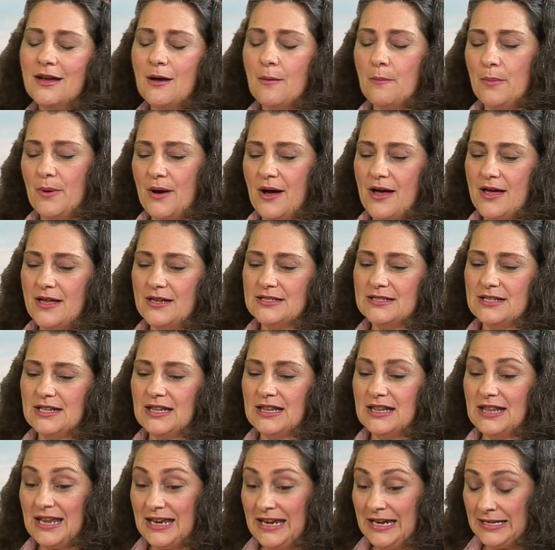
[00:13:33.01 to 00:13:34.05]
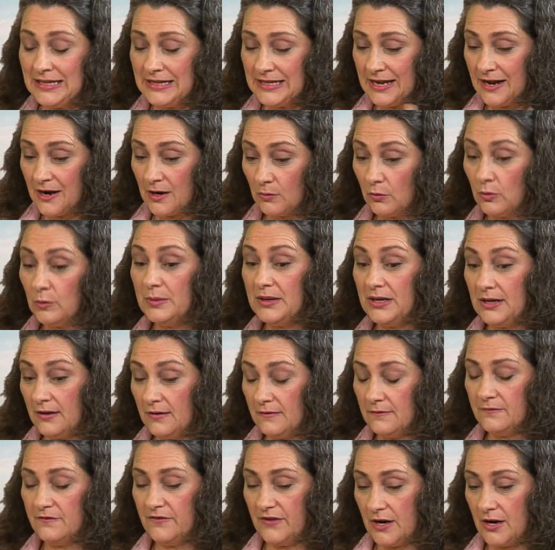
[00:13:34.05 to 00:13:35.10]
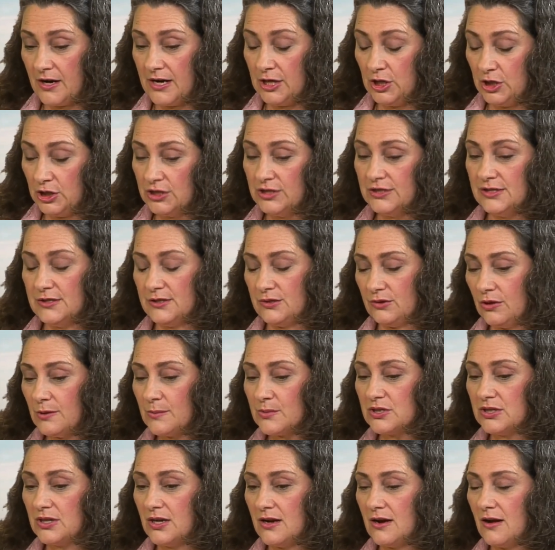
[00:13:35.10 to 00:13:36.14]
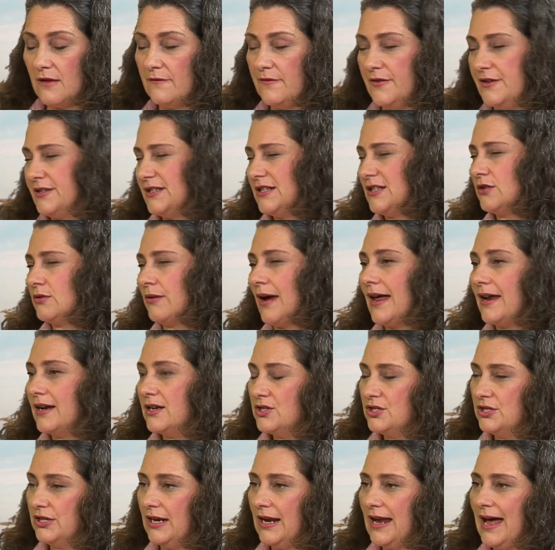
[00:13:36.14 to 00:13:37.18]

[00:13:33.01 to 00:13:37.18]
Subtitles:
but in there will be a very good description of the strategy.